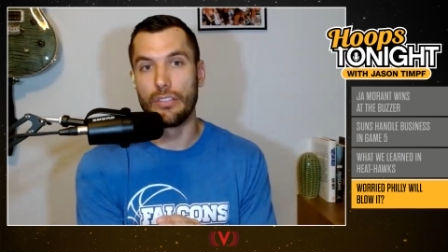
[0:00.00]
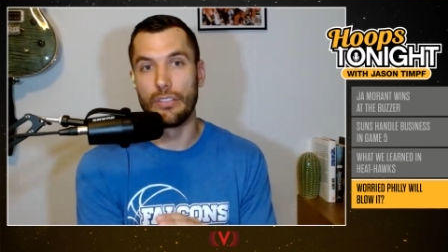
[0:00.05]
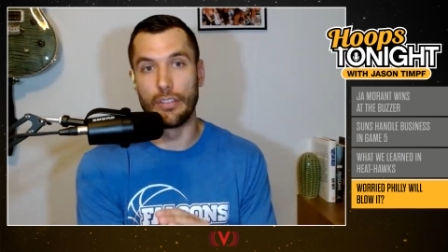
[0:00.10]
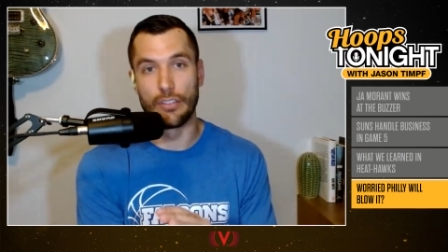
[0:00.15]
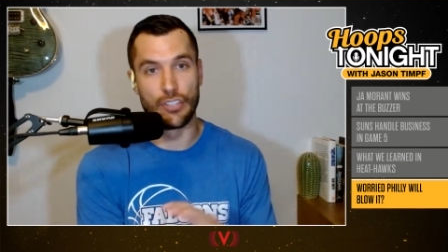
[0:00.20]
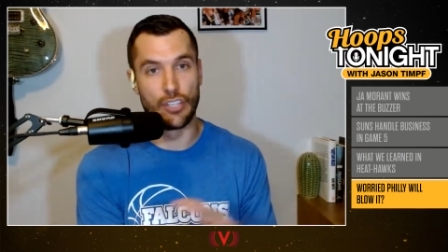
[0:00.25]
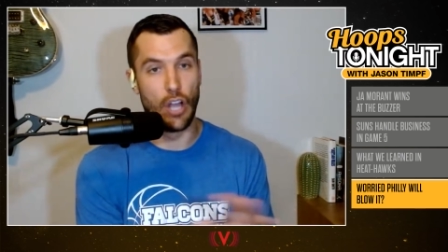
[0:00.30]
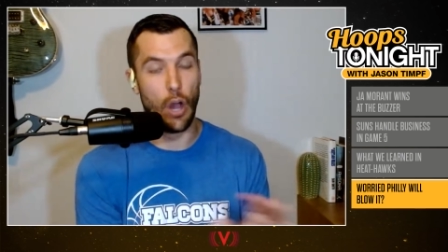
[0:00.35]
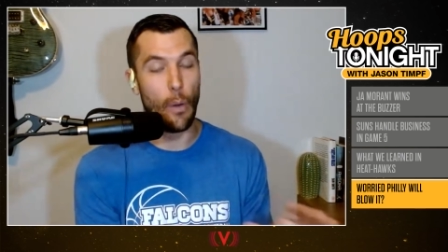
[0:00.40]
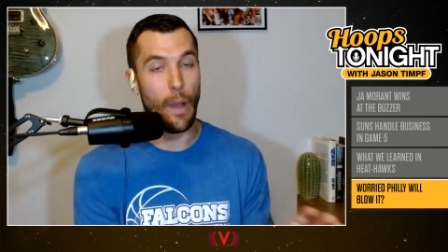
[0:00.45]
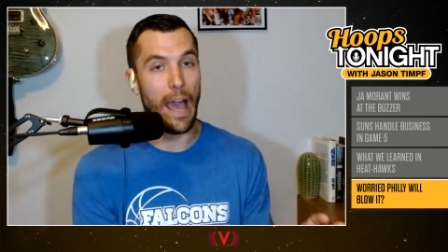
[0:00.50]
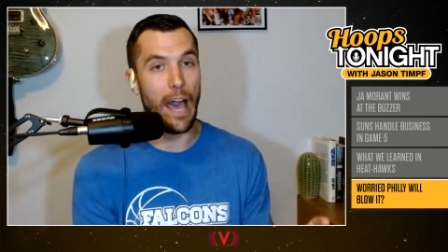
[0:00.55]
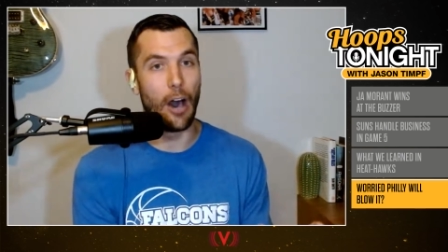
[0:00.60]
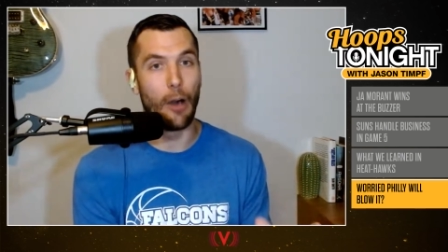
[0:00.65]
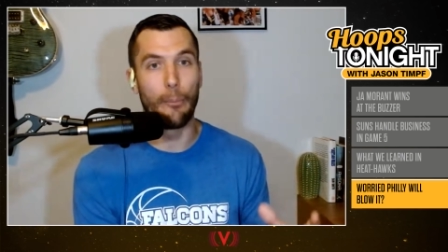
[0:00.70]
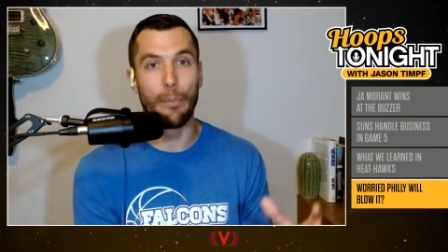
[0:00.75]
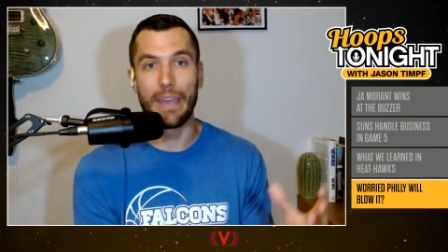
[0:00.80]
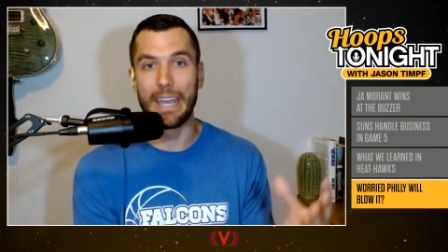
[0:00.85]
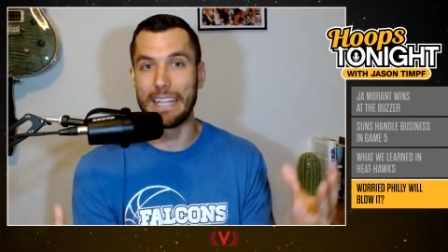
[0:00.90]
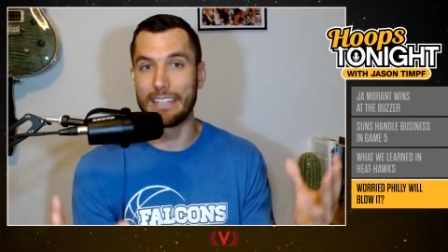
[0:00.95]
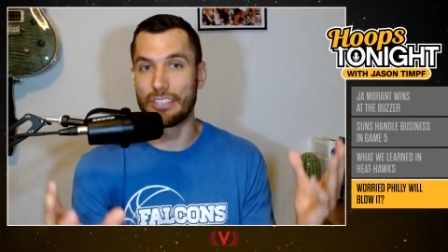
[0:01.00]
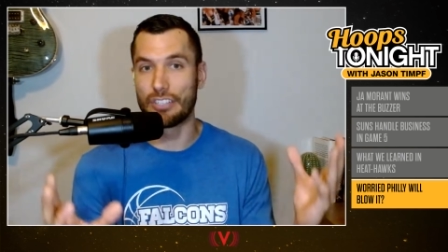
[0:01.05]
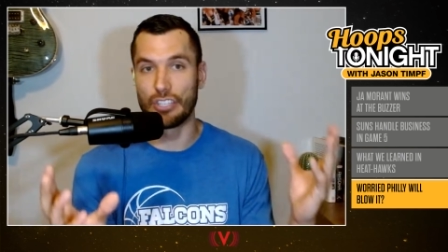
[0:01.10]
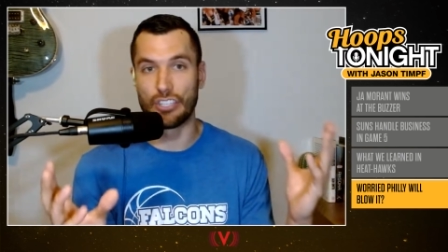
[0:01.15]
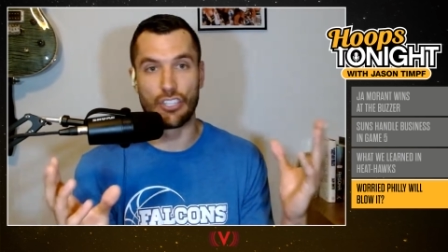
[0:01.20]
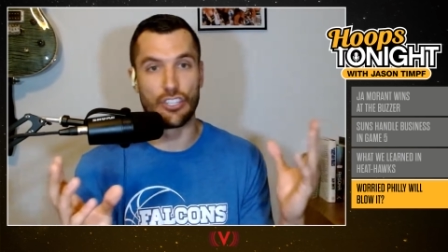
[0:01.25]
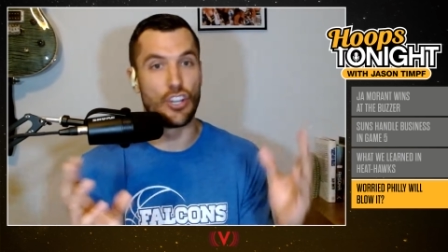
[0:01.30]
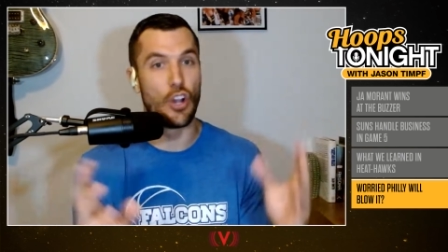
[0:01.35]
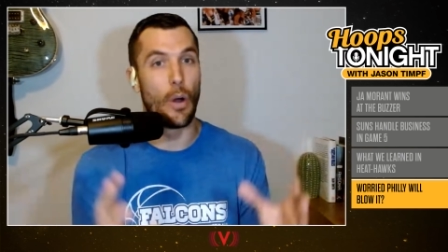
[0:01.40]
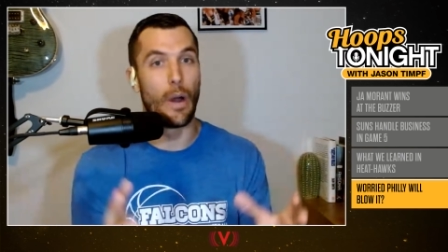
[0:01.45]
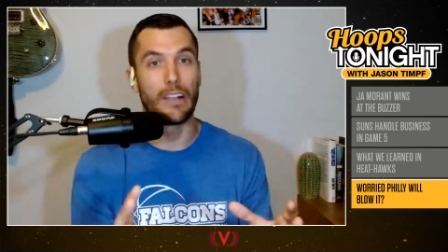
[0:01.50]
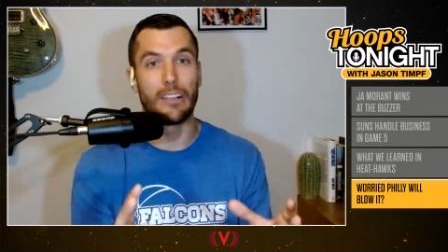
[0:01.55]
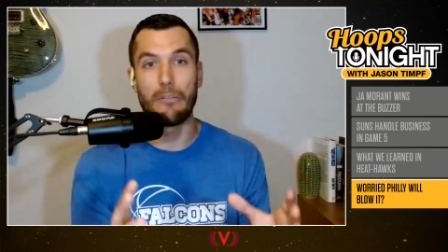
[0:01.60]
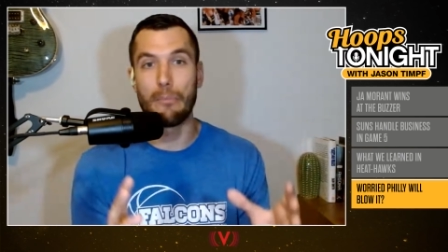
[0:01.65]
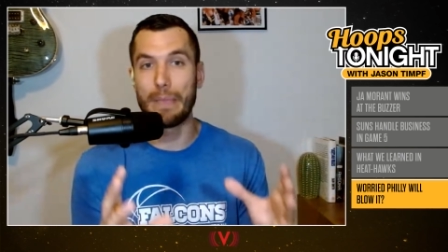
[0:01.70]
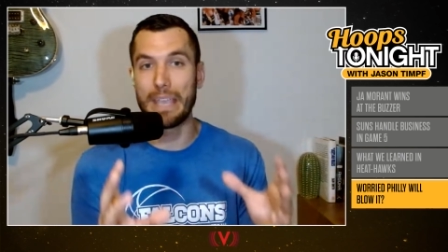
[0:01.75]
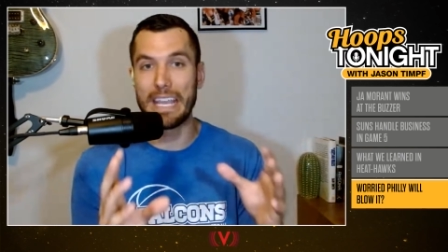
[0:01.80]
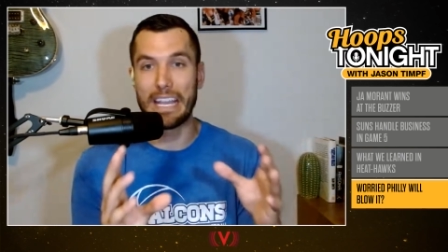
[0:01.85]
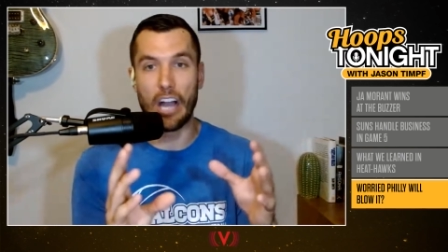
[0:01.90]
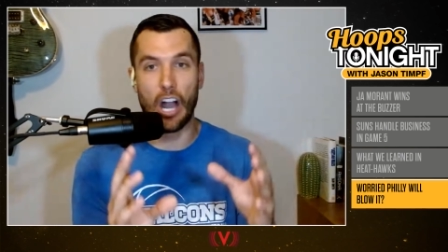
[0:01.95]
There's no help. It's just Joel
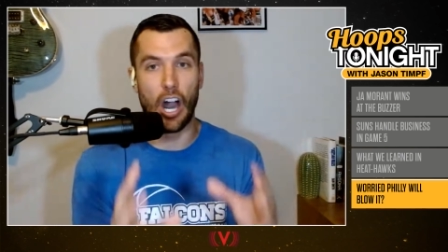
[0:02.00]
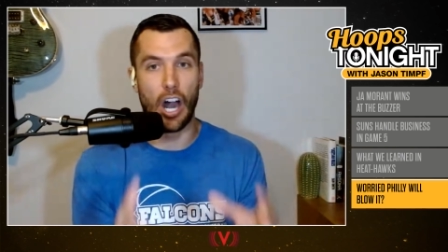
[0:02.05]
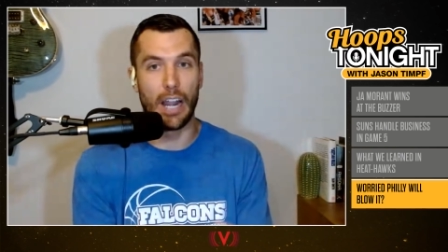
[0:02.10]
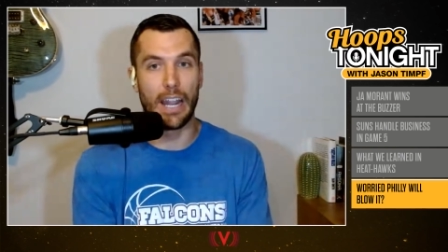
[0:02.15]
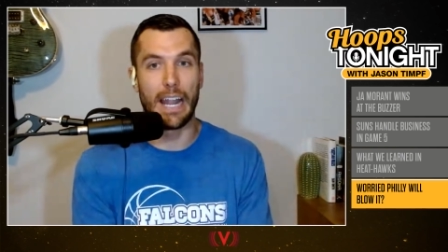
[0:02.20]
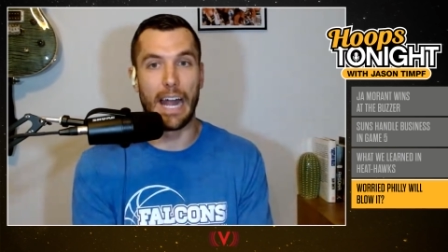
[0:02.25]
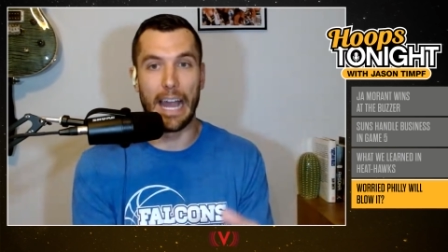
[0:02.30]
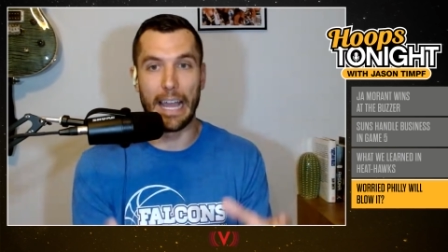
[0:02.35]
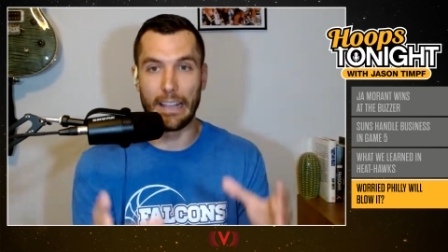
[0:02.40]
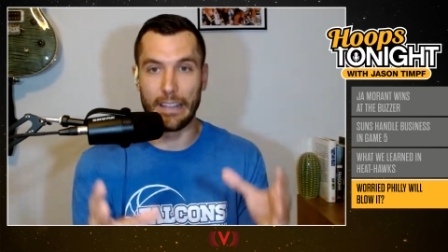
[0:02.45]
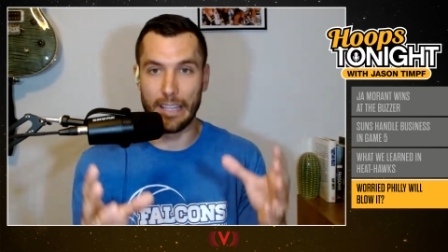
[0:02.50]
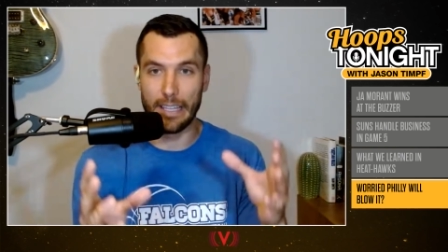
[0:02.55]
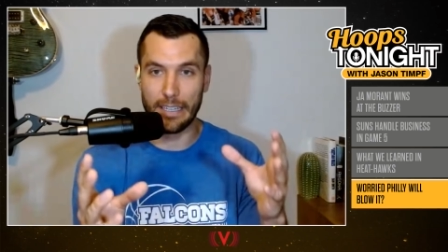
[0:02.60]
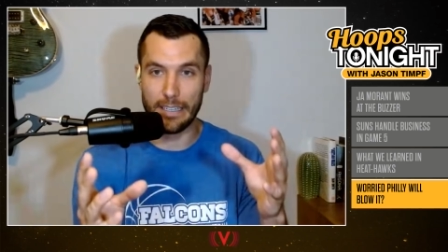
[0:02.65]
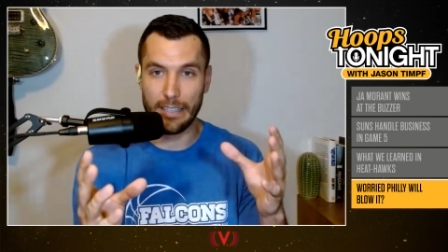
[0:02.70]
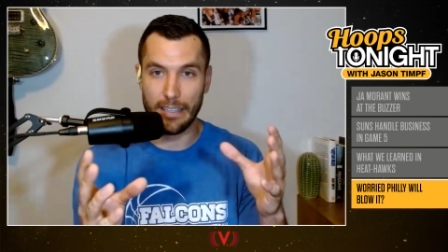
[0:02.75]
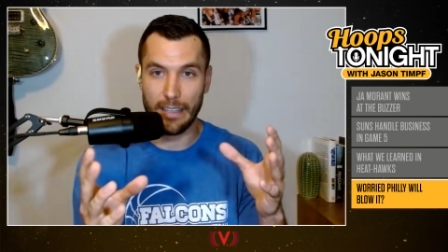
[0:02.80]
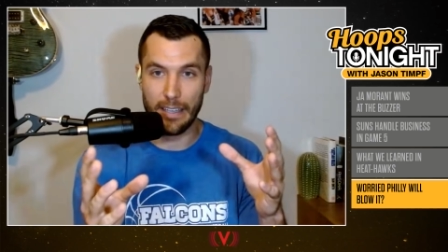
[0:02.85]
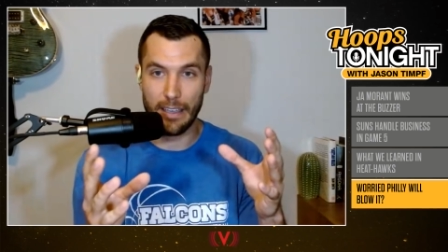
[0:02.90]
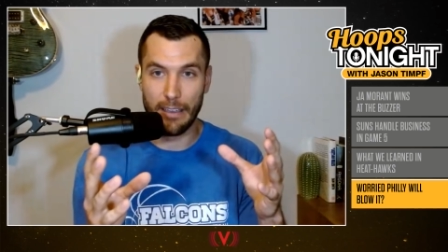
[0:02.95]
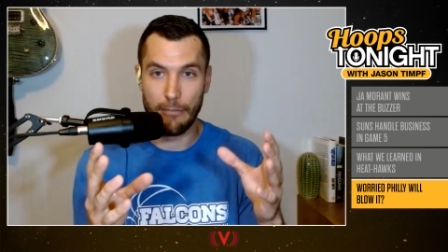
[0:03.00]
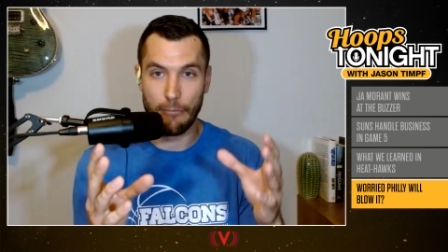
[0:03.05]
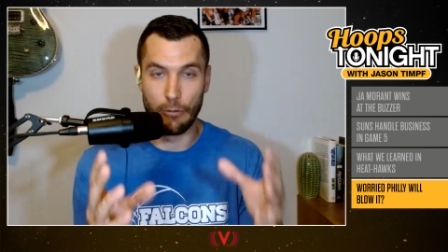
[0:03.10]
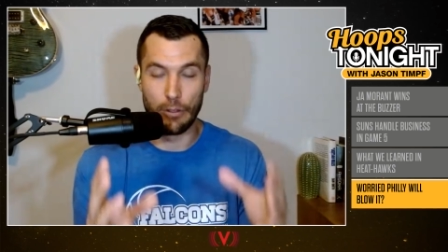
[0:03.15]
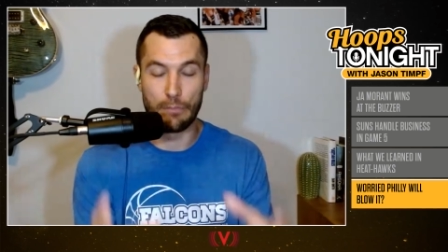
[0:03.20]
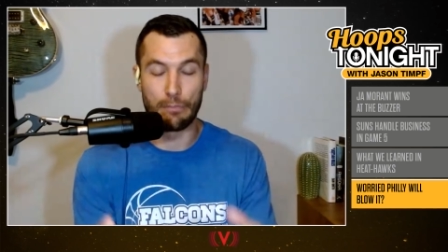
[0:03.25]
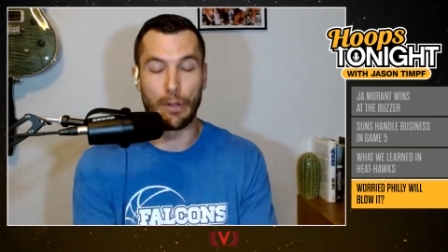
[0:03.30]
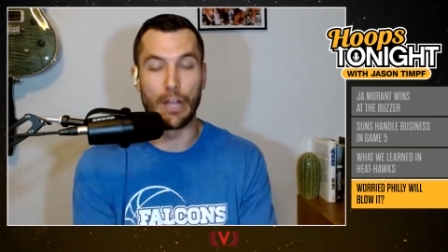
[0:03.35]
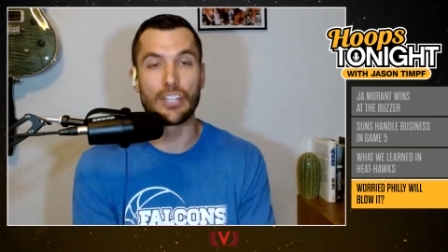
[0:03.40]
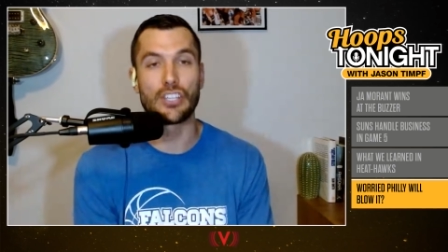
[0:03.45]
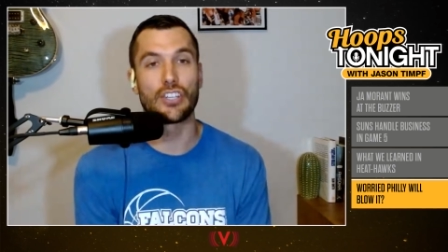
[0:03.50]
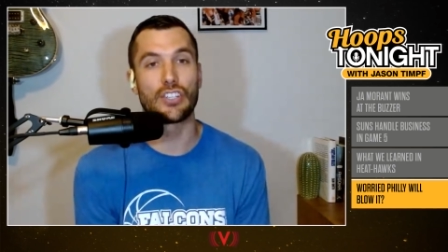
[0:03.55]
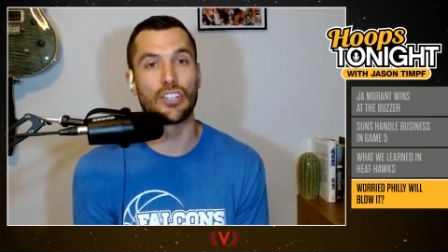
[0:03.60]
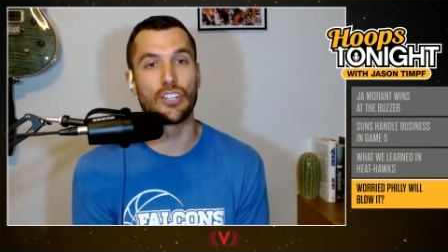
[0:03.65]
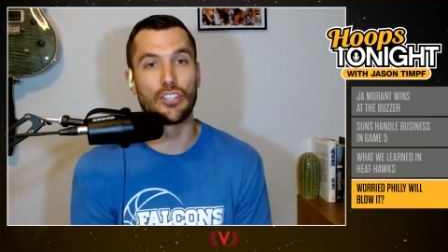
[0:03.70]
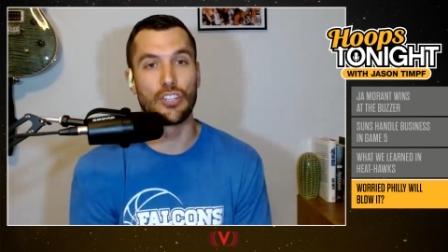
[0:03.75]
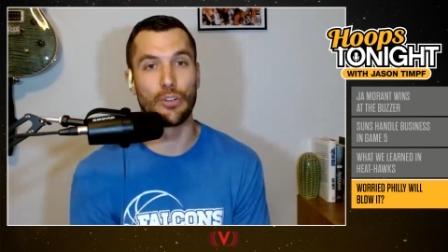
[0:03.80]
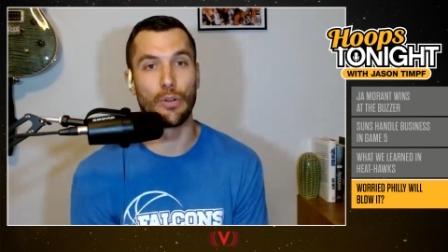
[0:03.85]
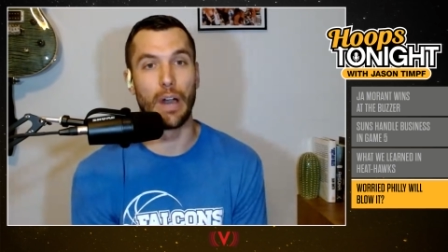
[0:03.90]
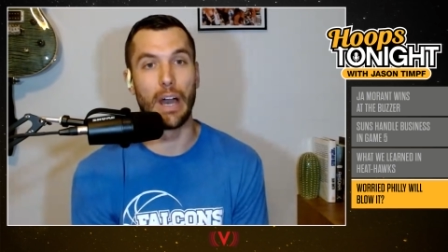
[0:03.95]
Embiid on an island with Precious
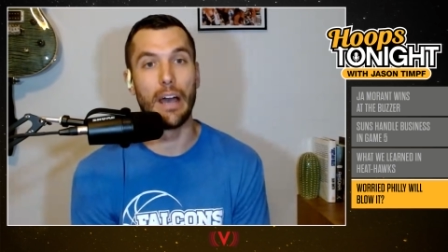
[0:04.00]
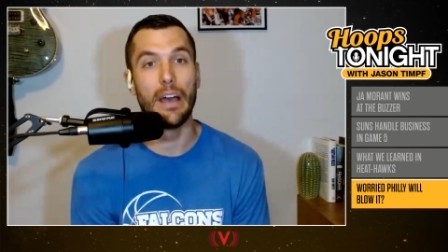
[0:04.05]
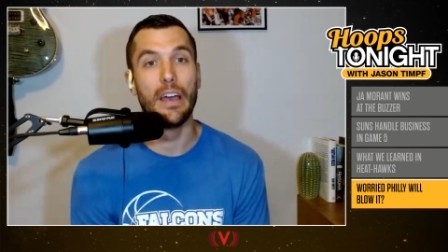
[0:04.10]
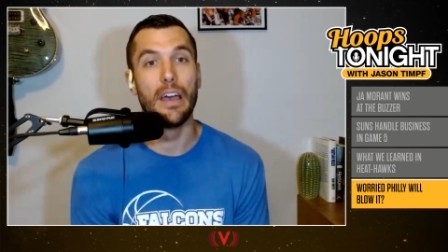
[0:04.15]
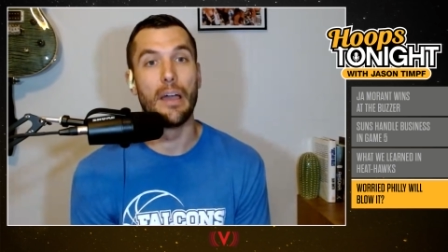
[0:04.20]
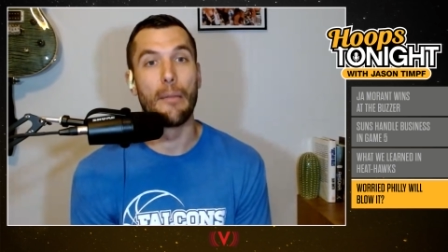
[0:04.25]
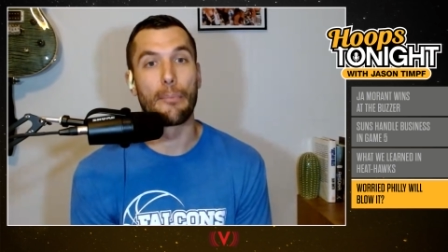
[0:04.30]
Achiuwa.